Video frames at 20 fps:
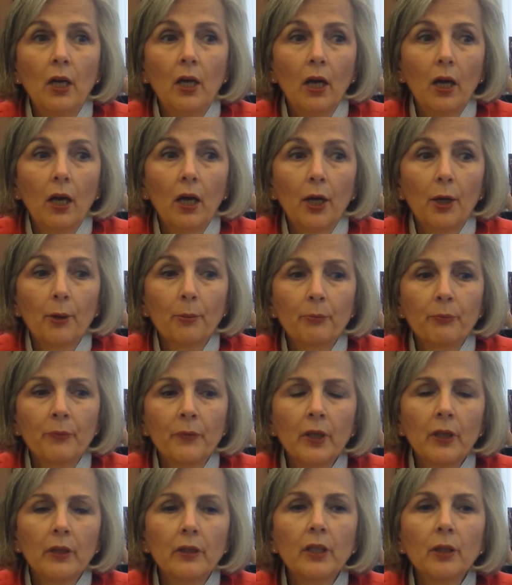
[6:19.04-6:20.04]
um,
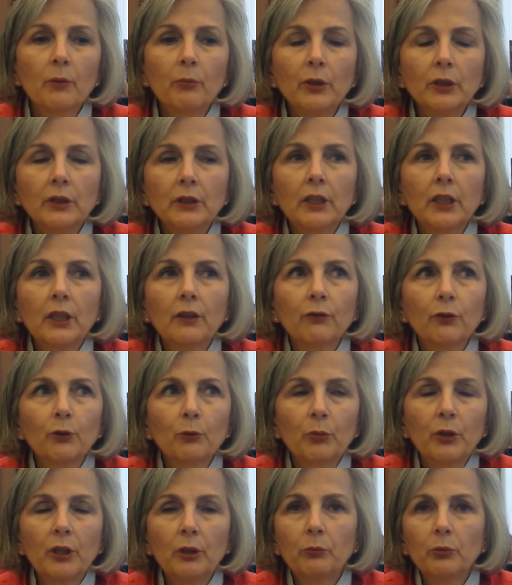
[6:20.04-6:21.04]
the ability for
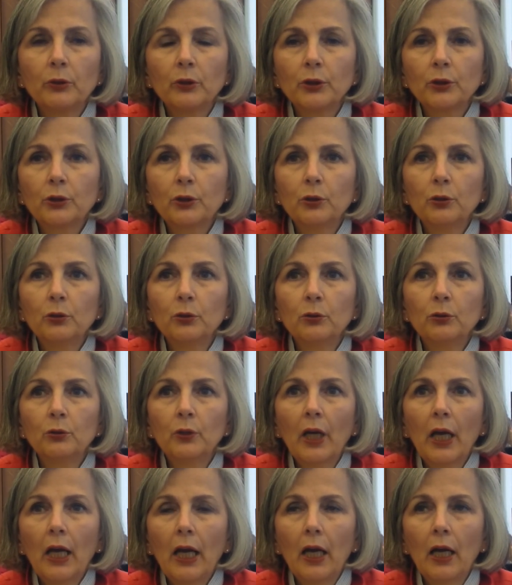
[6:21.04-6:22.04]
people to
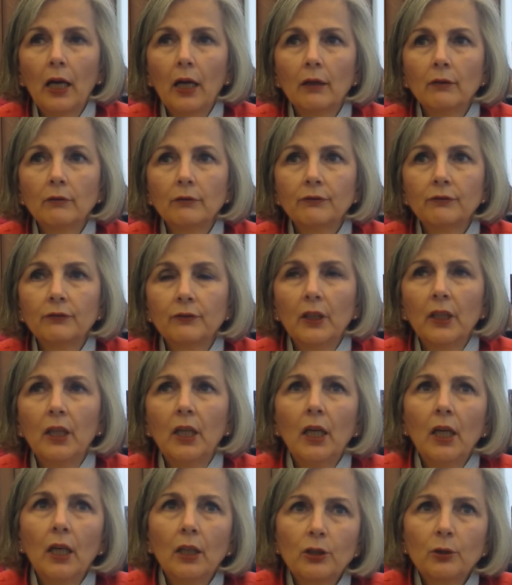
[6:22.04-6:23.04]
have,
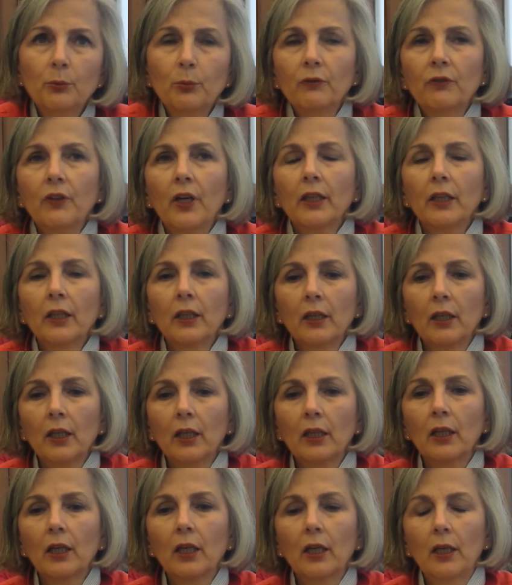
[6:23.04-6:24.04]
to provide a,
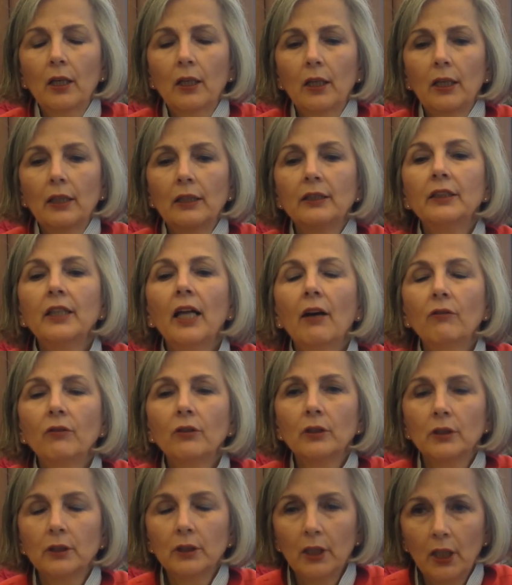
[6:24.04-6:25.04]
a, a
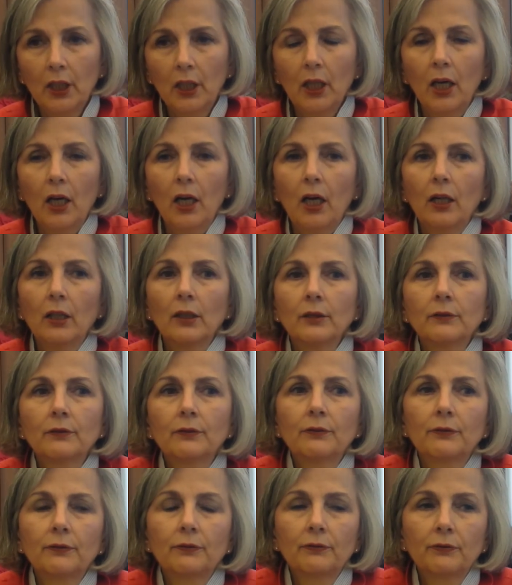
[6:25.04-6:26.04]
level of,
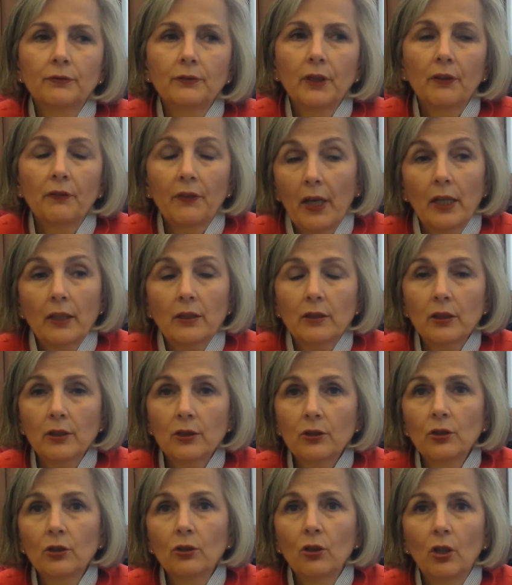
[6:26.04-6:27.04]
of access
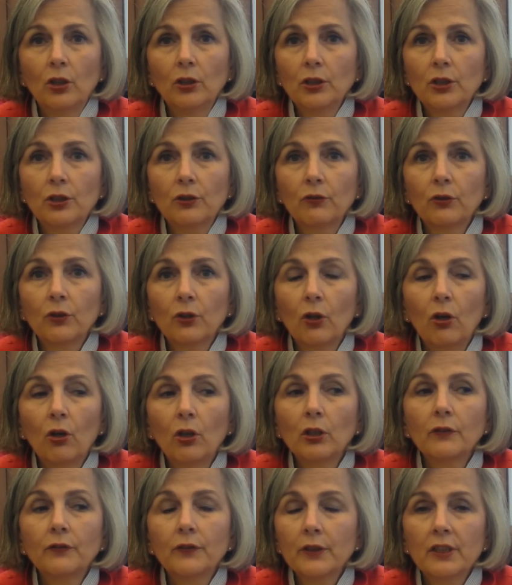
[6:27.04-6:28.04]
to knowledge for
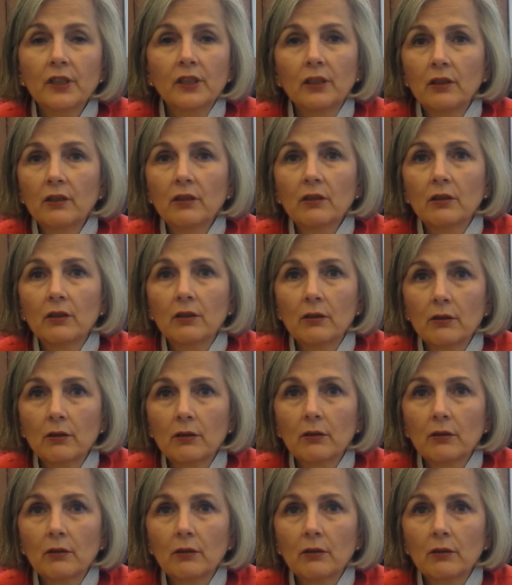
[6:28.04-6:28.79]
all of its citizens.